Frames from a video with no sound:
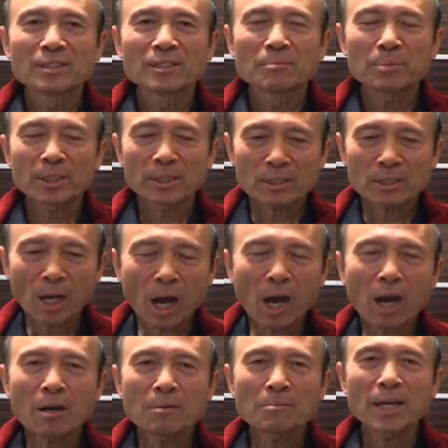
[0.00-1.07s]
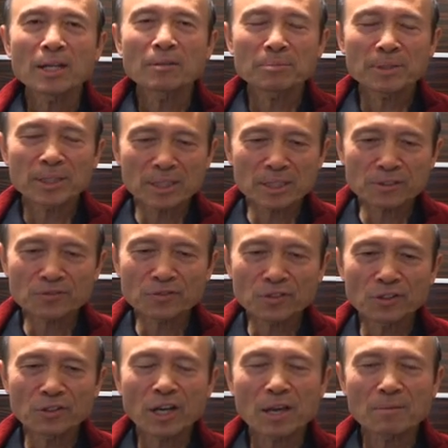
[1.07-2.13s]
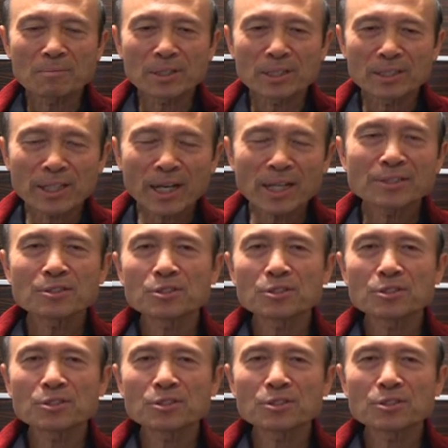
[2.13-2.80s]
be calm and peaceful and be nice